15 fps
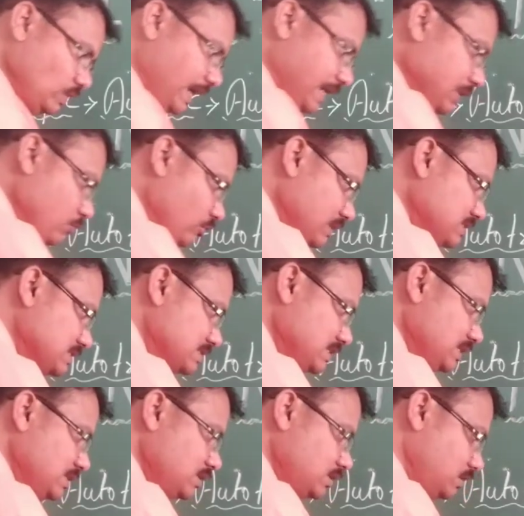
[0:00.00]
And you can
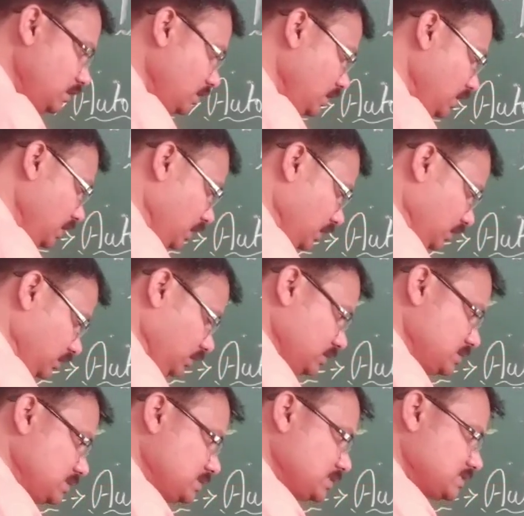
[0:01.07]
see here,
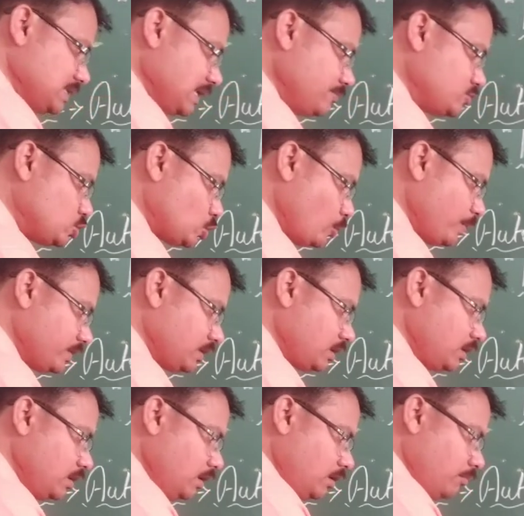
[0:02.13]
this is the same
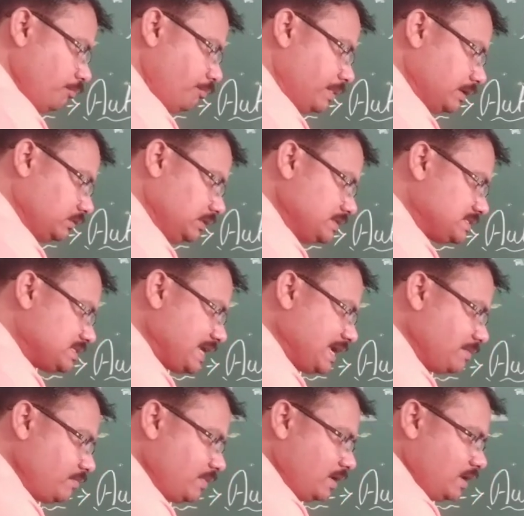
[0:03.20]
stomata, but this
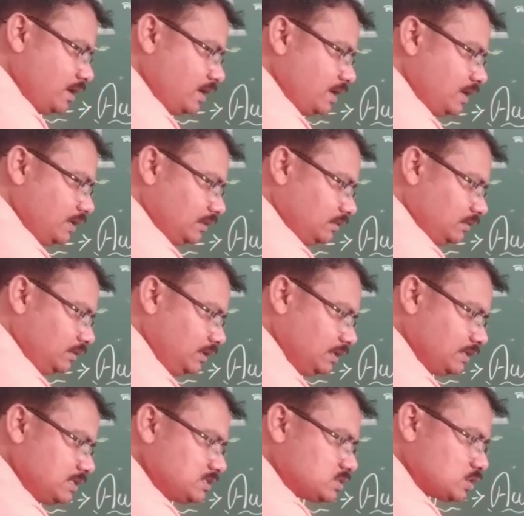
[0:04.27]
time
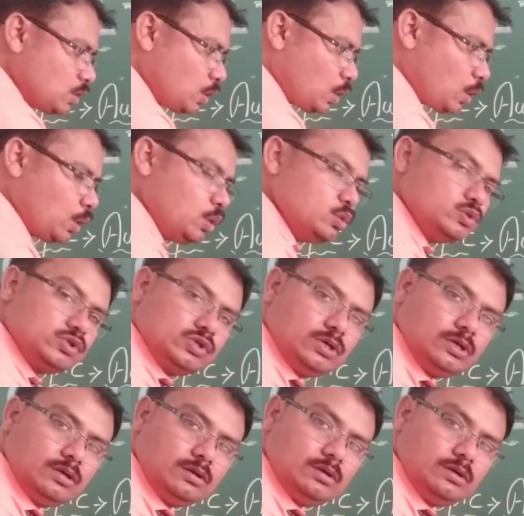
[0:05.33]
it is closed.